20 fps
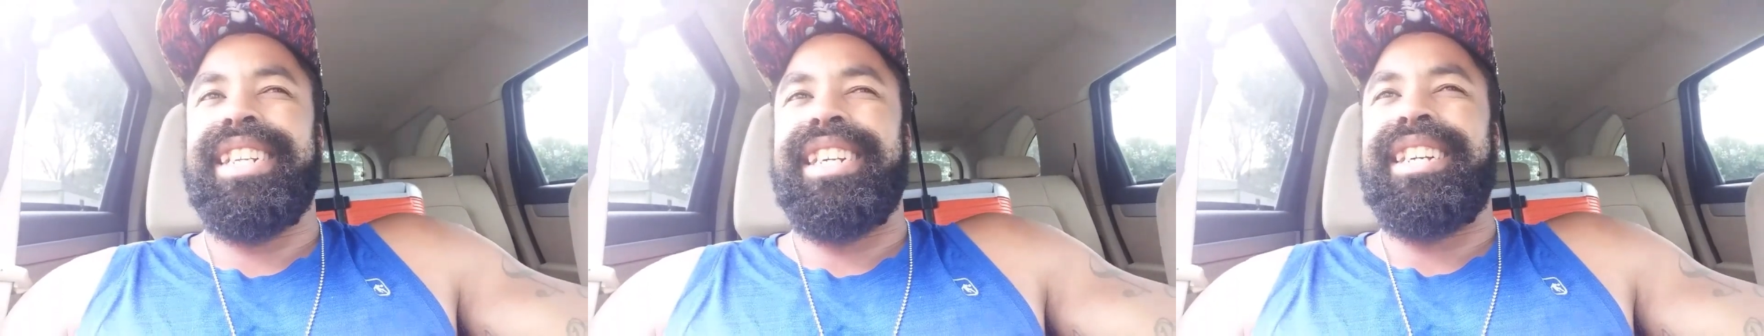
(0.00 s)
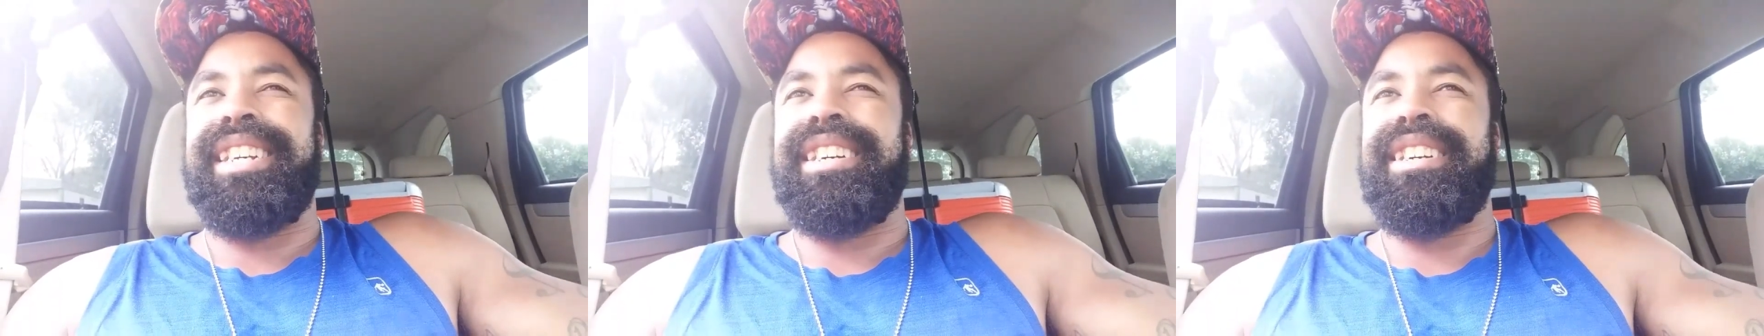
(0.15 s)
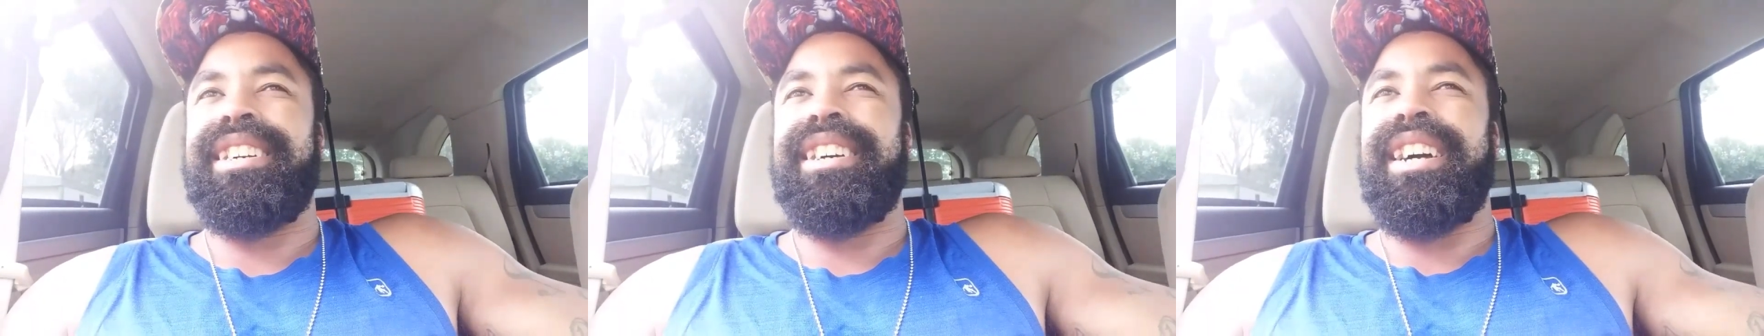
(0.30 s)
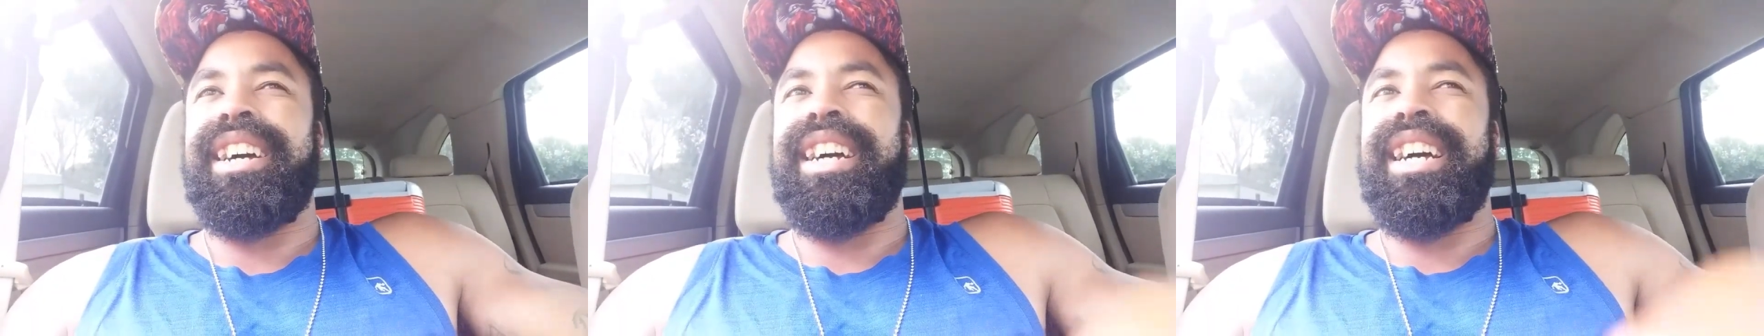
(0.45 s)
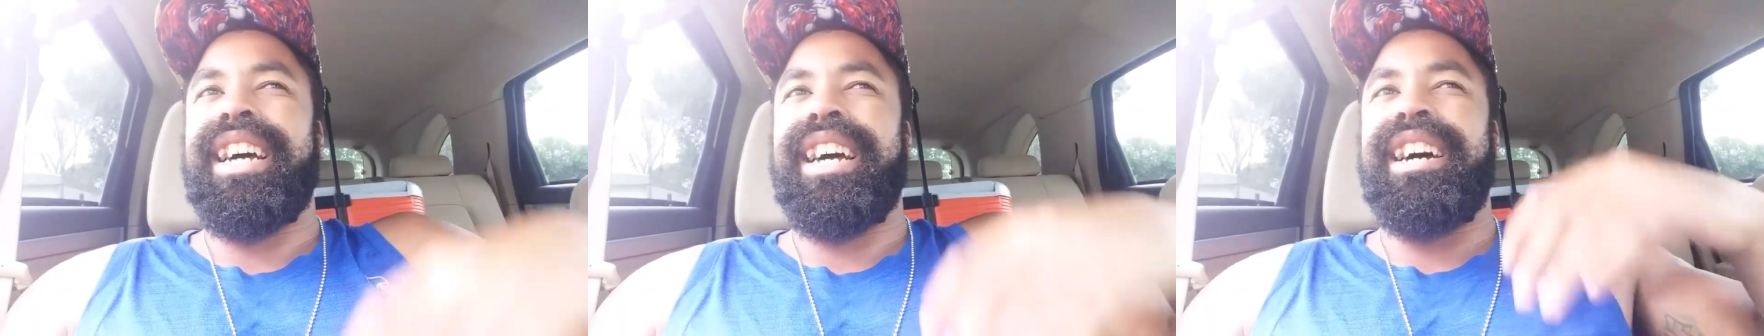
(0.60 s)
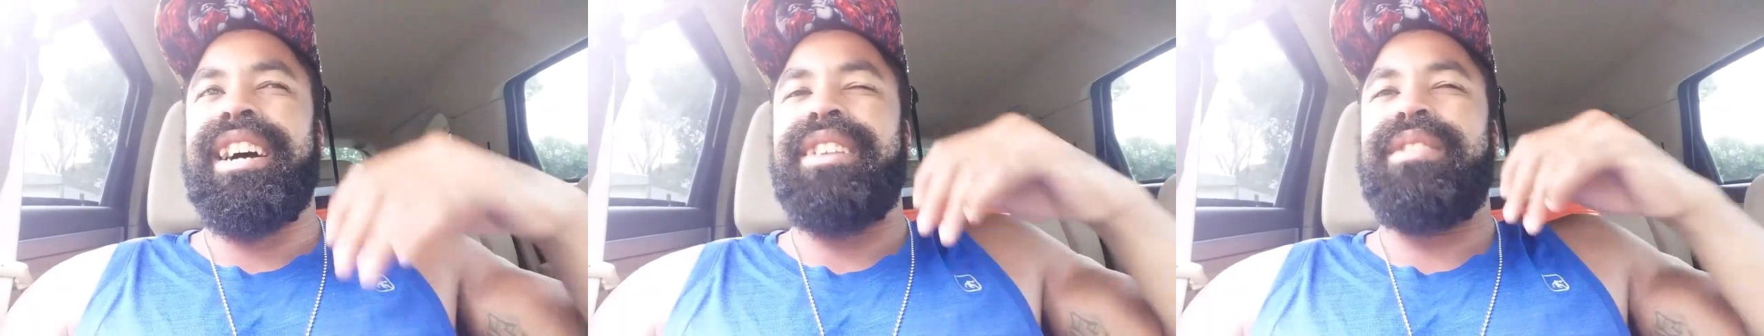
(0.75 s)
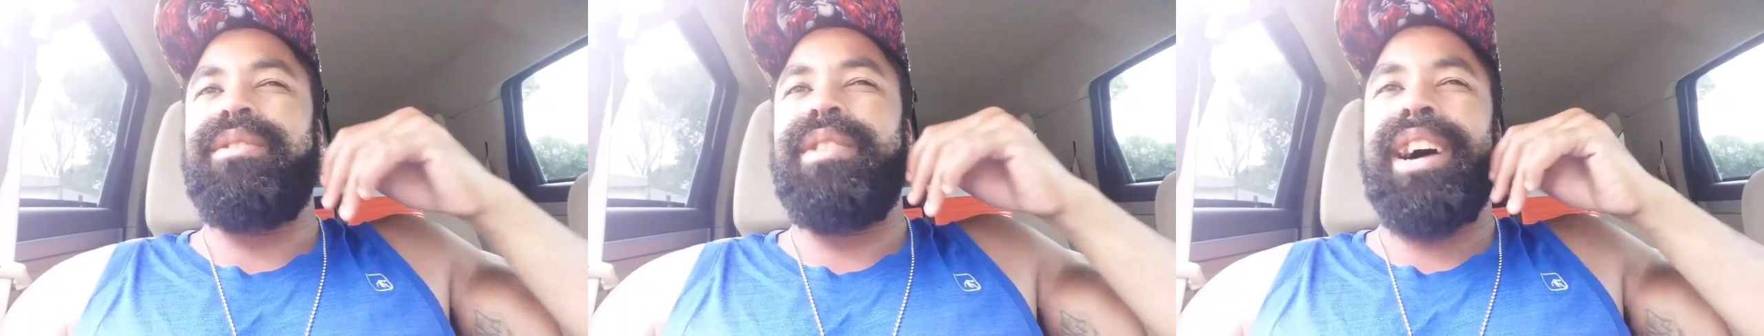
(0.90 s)
the,
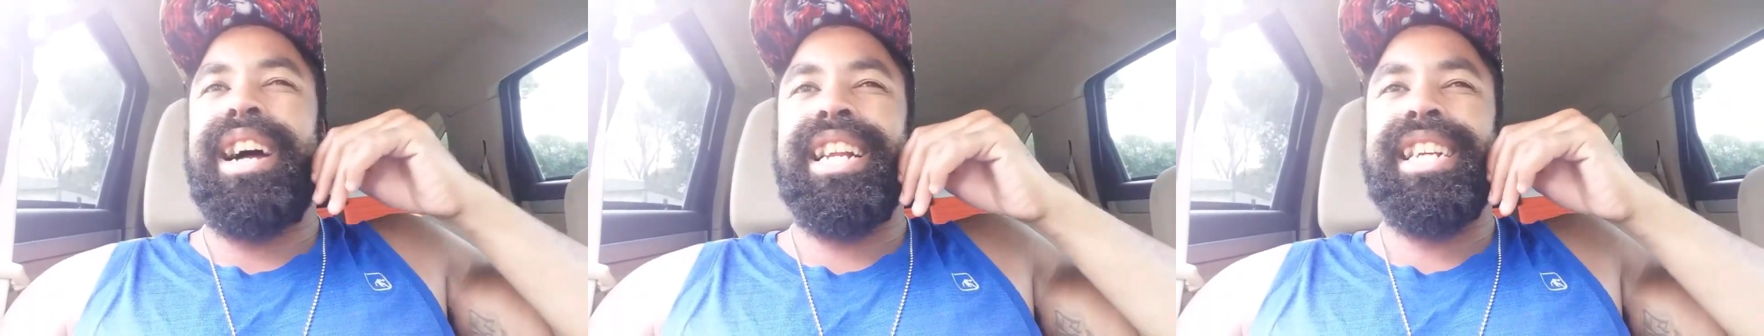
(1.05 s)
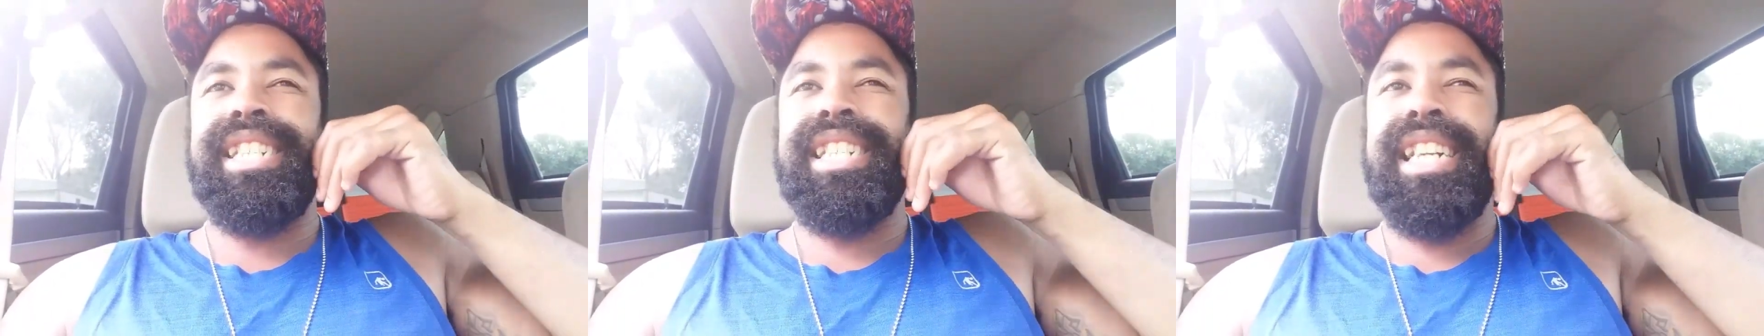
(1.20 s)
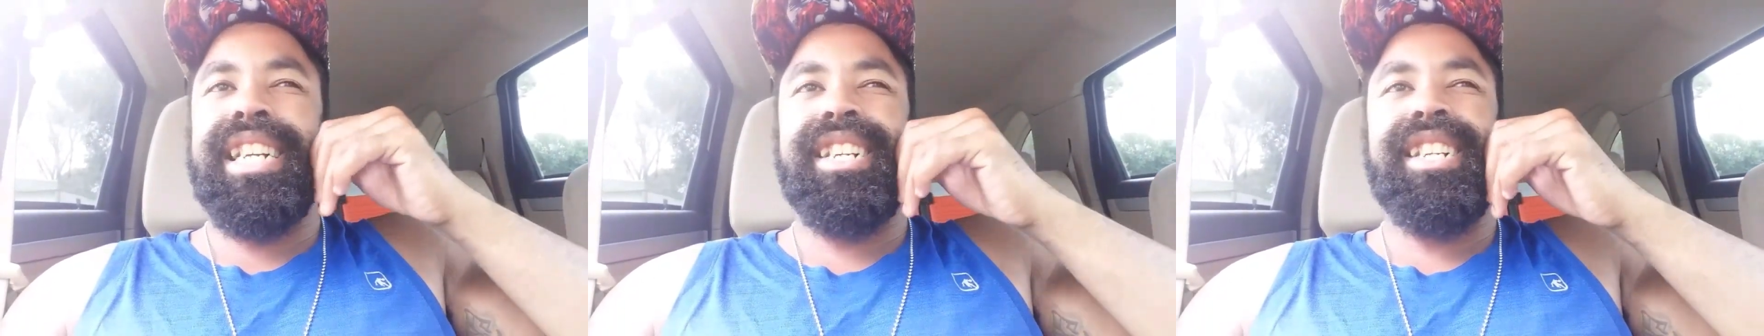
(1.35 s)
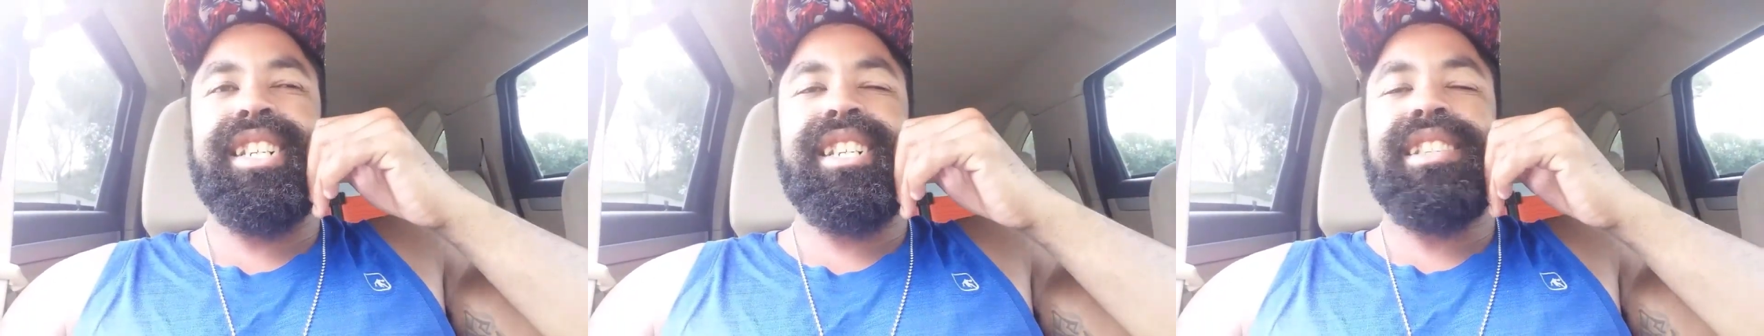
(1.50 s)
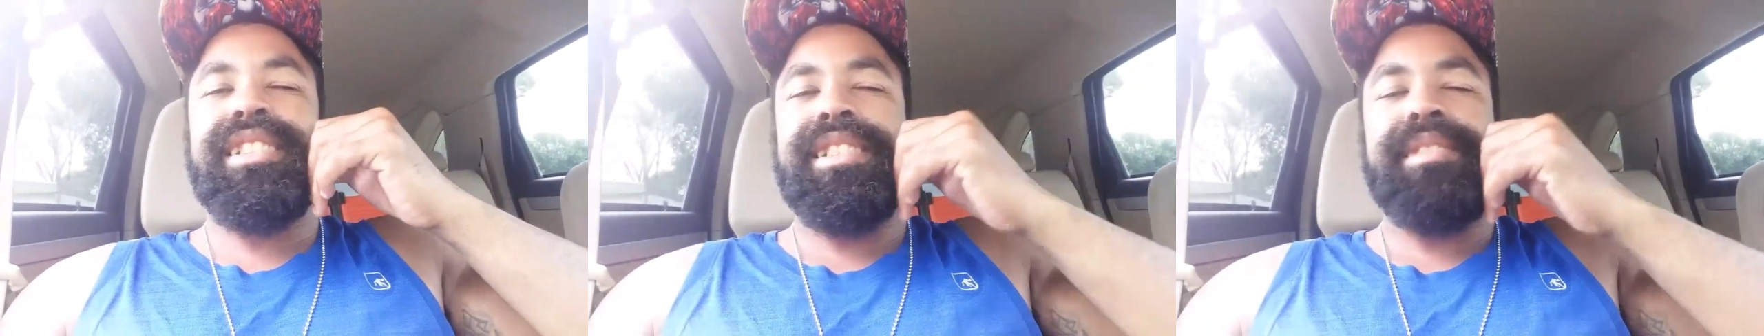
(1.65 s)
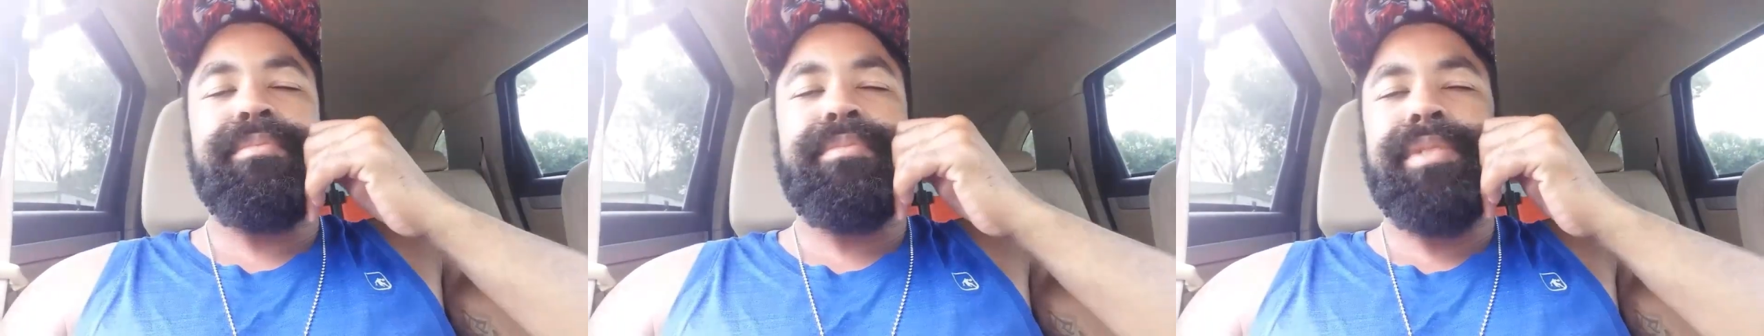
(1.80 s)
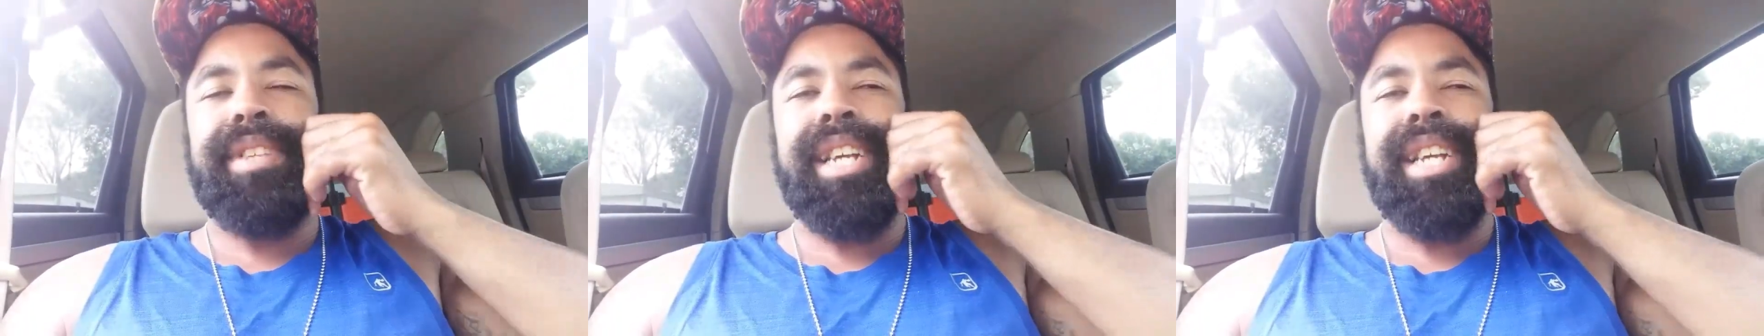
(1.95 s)
Aquatic Center?